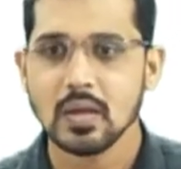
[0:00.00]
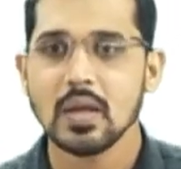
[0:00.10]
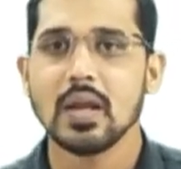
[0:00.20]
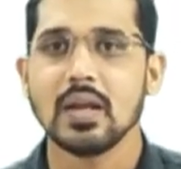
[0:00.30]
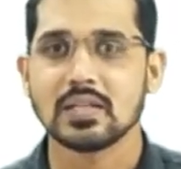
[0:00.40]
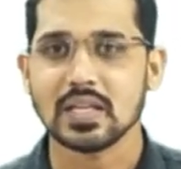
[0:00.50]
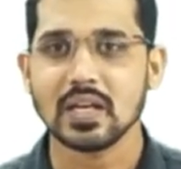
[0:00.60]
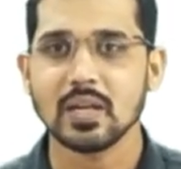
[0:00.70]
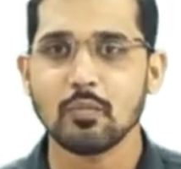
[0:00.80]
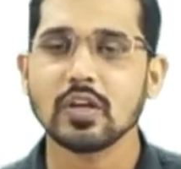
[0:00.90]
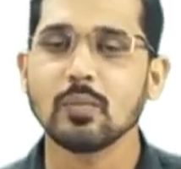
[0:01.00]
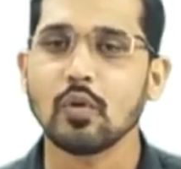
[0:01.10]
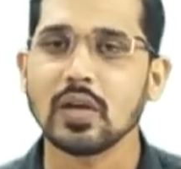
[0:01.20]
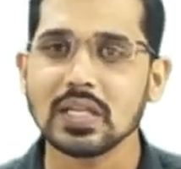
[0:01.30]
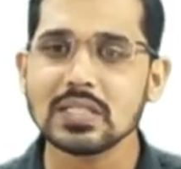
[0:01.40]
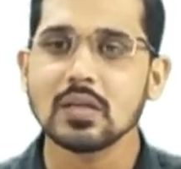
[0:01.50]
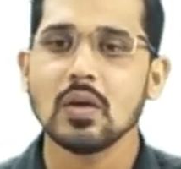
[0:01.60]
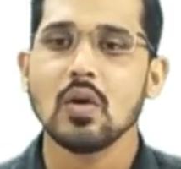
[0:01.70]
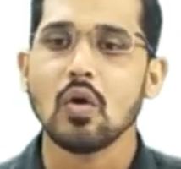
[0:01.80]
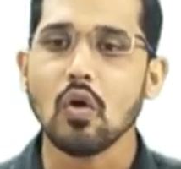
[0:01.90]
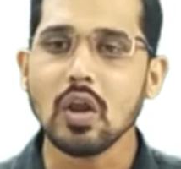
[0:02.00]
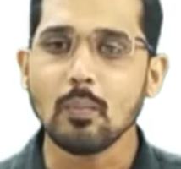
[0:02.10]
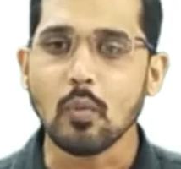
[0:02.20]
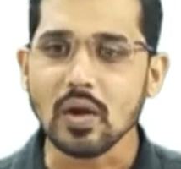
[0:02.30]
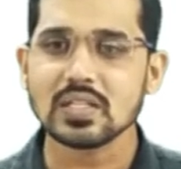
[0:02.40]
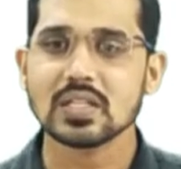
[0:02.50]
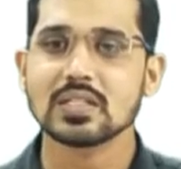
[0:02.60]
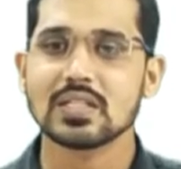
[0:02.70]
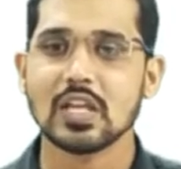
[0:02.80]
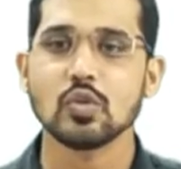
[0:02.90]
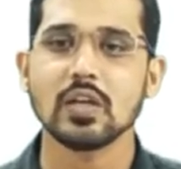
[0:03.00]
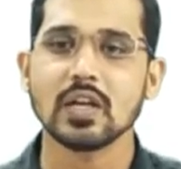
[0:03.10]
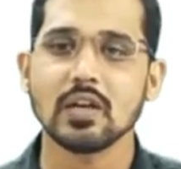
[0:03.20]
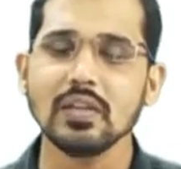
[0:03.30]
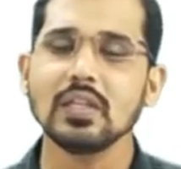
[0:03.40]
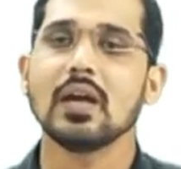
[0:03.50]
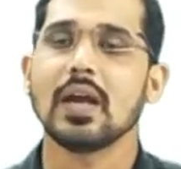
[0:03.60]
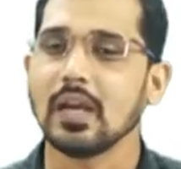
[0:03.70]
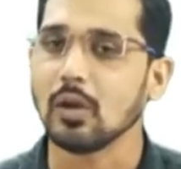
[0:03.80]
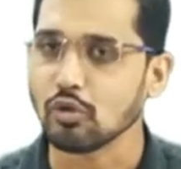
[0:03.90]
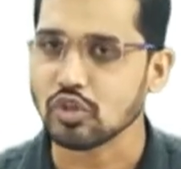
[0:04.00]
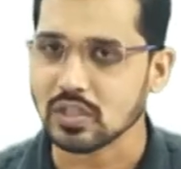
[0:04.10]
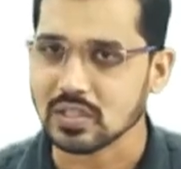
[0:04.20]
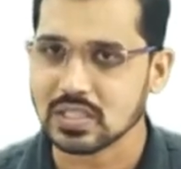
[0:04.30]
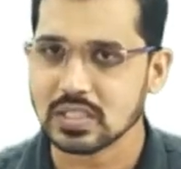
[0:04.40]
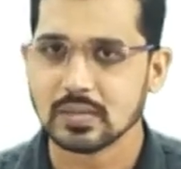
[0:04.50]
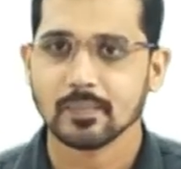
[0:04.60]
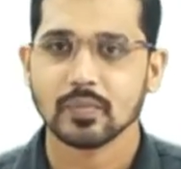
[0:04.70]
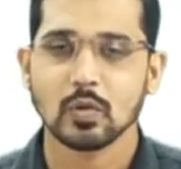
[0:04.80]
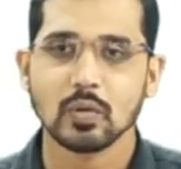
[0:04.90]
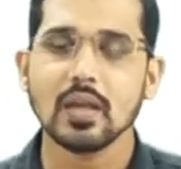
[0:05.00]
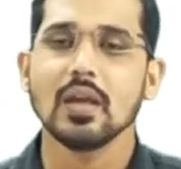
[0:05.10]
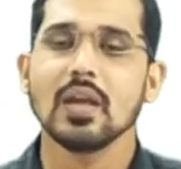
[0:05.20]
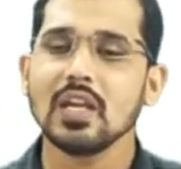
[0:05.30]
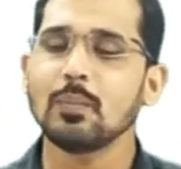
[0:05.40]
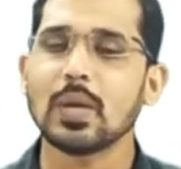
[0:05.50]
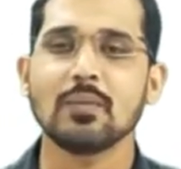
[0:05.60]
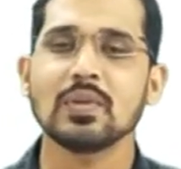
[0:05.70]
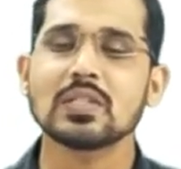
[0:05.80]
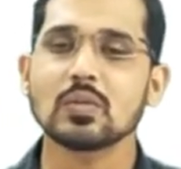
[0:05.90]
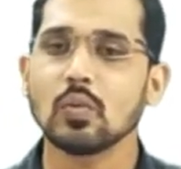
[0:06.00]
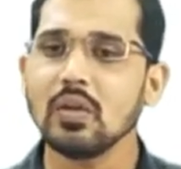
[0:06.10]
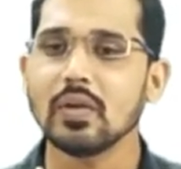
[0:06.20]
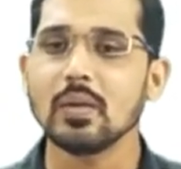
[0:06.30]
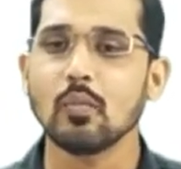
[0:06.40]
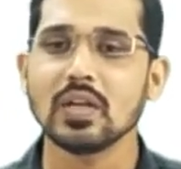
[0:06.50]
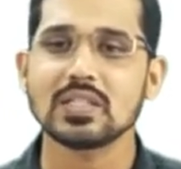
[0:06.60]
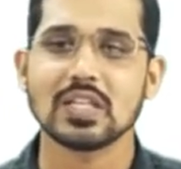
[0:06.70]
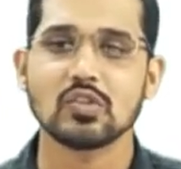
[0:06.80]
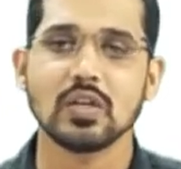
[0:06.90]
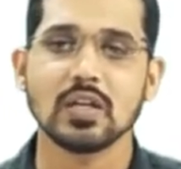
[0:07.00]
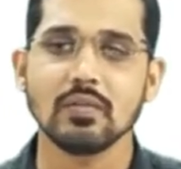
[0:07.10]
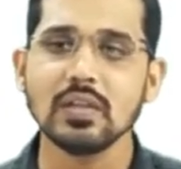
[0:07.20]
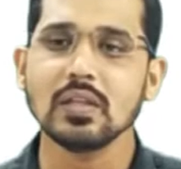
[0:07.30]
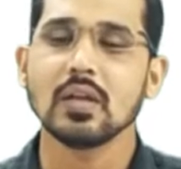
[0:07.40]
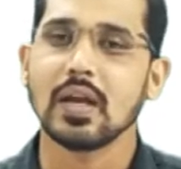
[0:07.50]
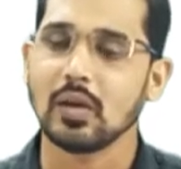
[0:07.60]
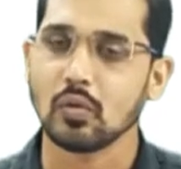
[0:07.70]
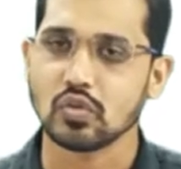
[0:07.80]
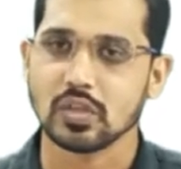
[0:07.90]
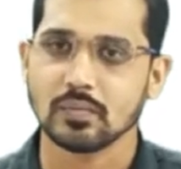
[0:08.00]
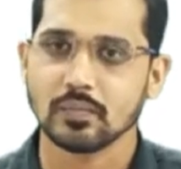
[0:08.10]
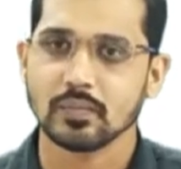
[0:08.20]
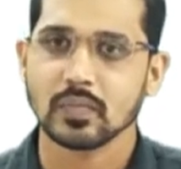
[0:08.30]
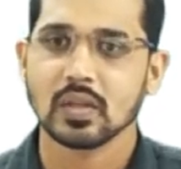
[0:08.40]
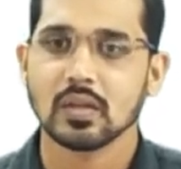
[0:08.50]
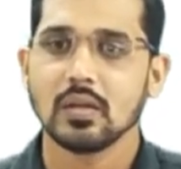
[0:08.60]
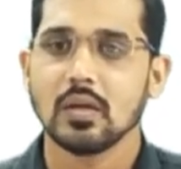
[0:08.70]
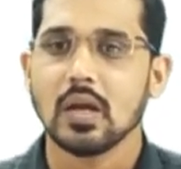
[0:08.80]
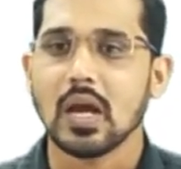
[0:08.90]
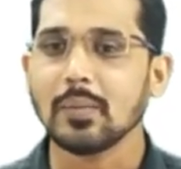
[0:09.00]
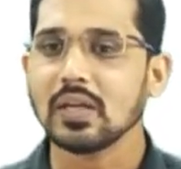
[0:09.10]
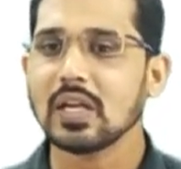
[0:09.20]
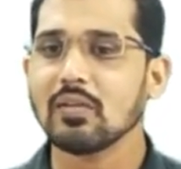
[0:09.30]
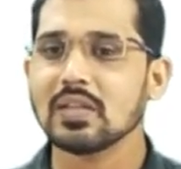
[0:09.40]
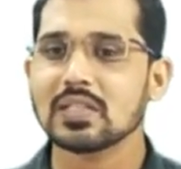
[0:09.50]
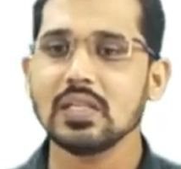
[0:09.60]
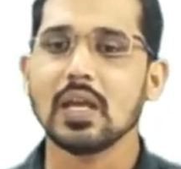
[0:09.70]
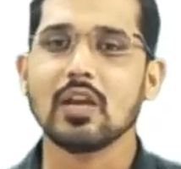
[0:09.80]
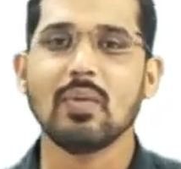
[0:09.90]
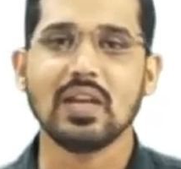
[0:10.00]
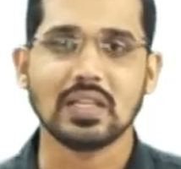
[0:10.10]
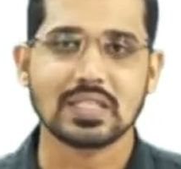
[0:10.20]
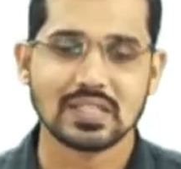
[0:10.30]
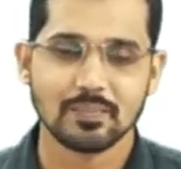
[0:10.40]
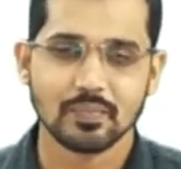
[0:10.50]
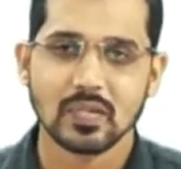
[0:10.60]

And second important point is all bonds saturated with hydrogens. Okay, in paraffins only one bond is saturated with hydrogen. After that, you can see aromatics.